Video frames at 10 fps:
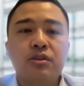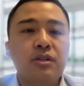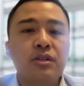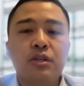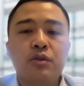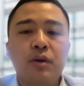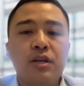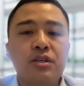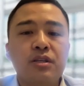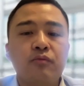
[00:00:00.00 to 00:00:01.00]
Certain
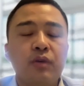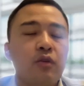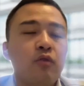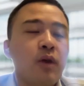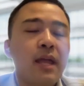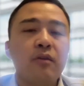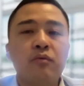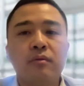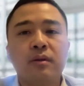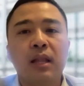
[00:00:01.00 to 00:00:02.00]
situations with great
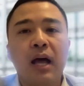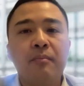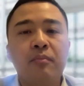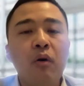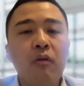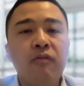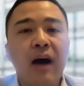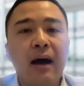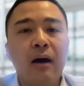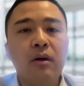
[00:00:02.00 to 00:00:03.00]
client
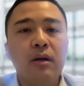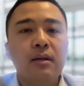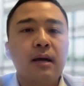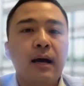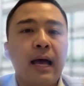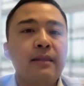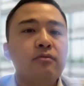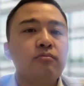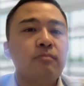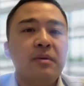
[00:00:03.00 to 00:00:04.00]
profile
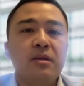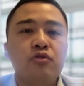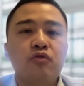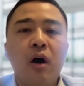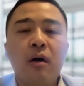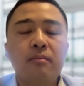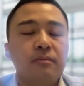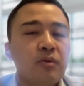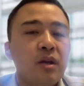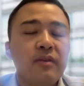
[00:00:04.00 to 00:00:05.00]
and maybe
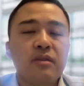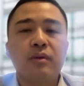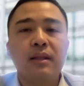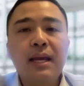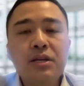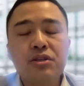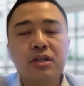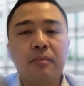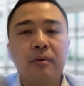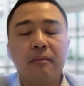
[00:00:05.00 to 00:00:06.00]
strong previous
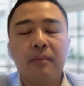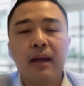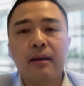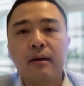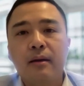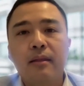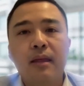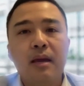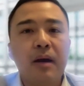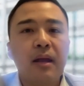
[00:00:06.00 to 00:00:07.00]
relationship with the bank,
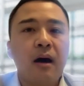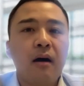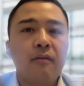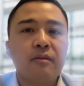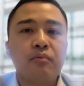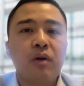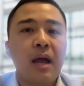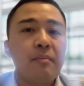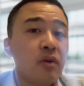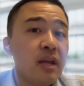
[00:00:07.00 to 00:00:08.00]
they might offer
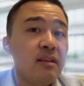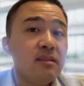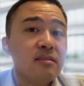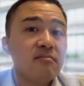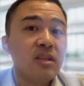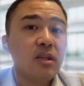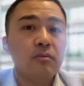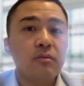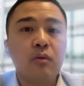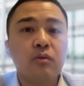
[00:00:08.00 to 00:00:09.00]
prime rates.
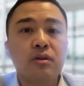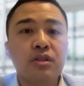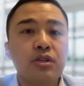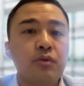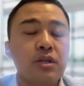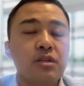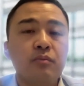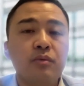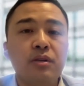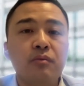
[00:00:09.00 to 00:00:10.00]
Those are
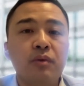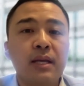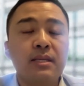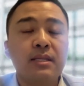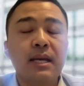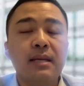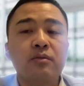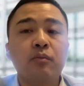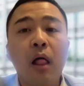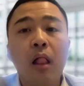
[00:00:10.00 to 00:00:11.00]
situations we can see
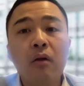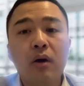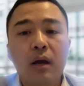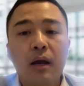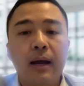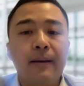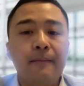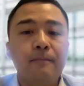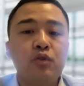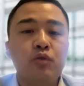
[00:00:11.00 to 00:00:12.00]
as well
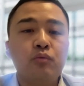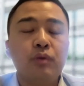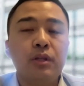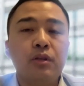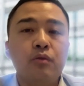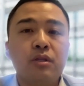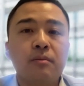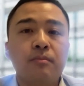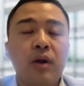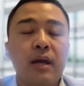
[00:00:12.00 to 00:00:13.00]
to reduce
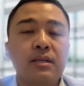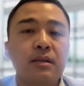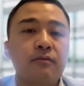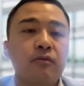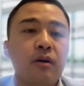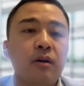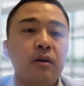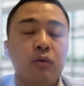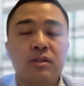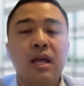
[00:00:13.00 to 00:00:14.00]
the pricing
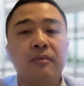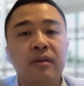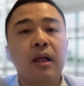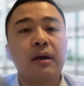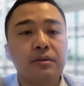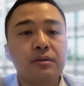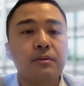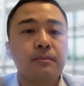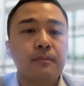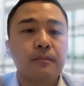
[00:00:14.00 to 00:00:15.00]
for those type of
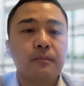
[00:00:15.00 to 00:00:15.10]
clients.